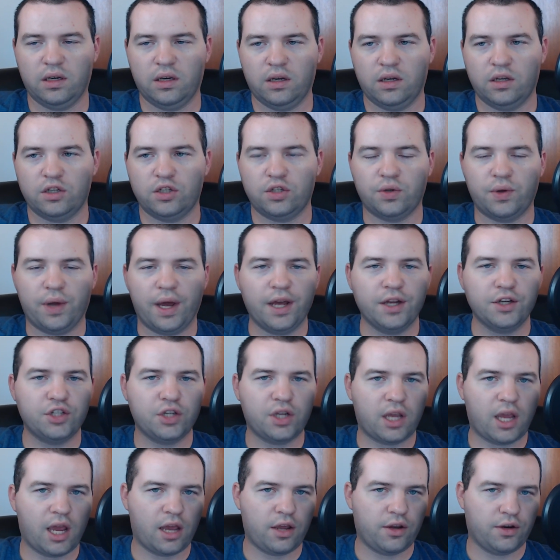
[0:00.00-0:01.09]
to
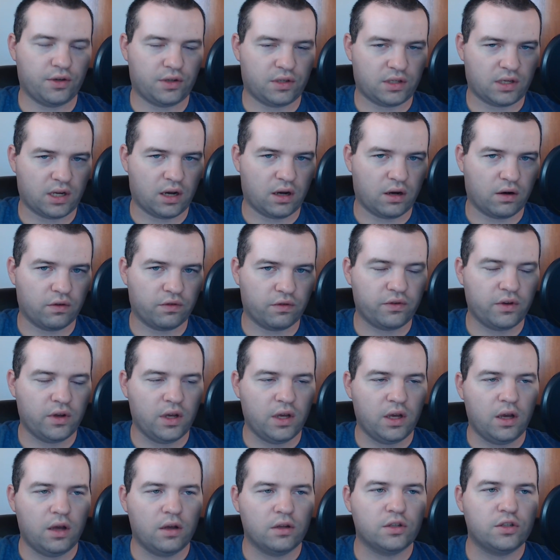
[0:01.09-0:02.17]
educate yourself,
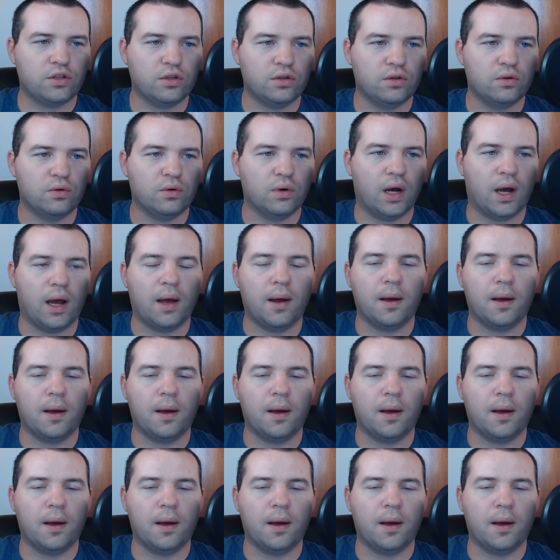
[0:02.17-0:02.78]
to